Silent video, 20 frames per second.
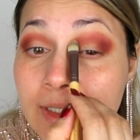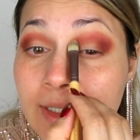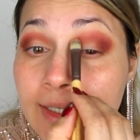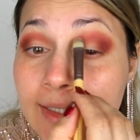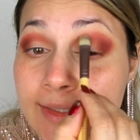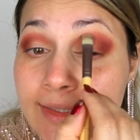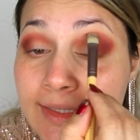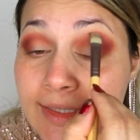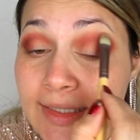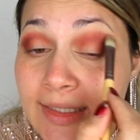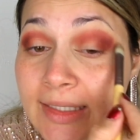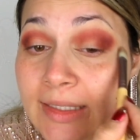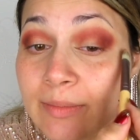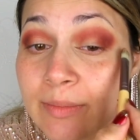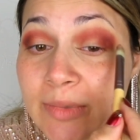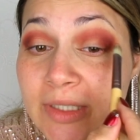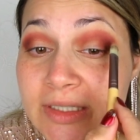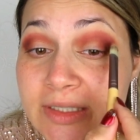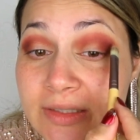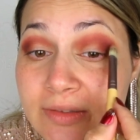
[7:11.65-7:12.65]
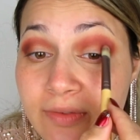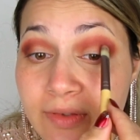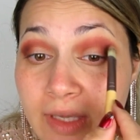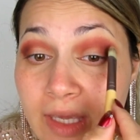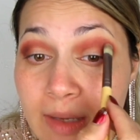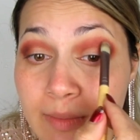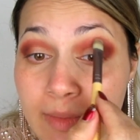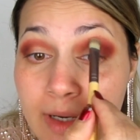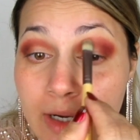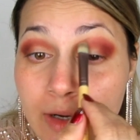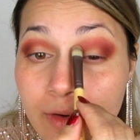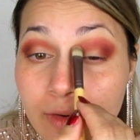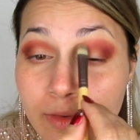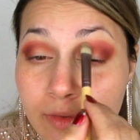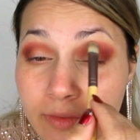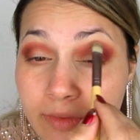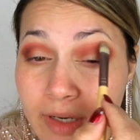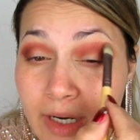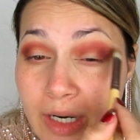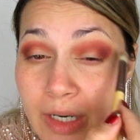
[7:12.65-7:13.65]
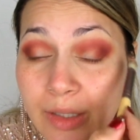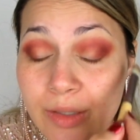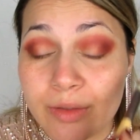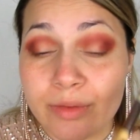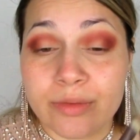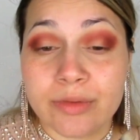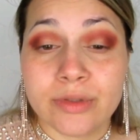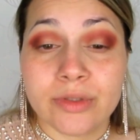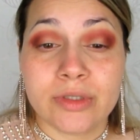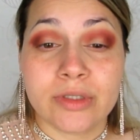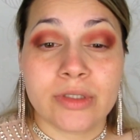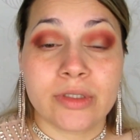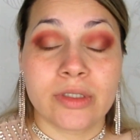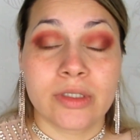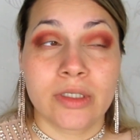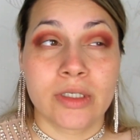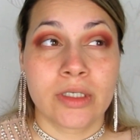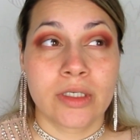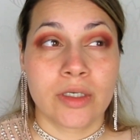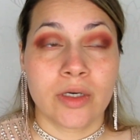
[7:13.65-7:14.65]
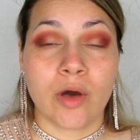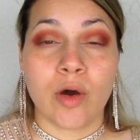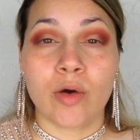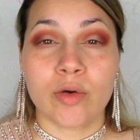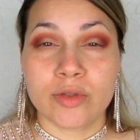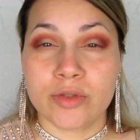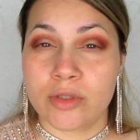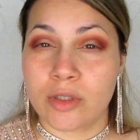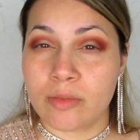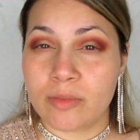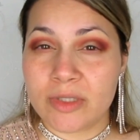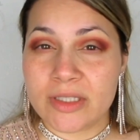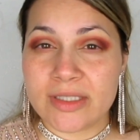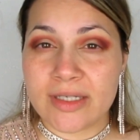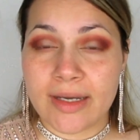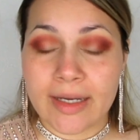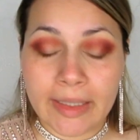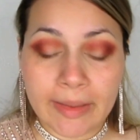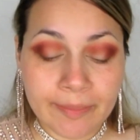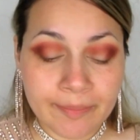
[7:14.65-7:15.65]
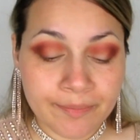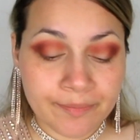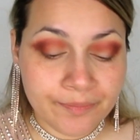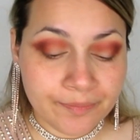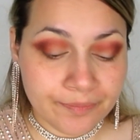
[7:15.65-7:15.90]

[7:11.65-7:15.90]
I think it must have came out around October time.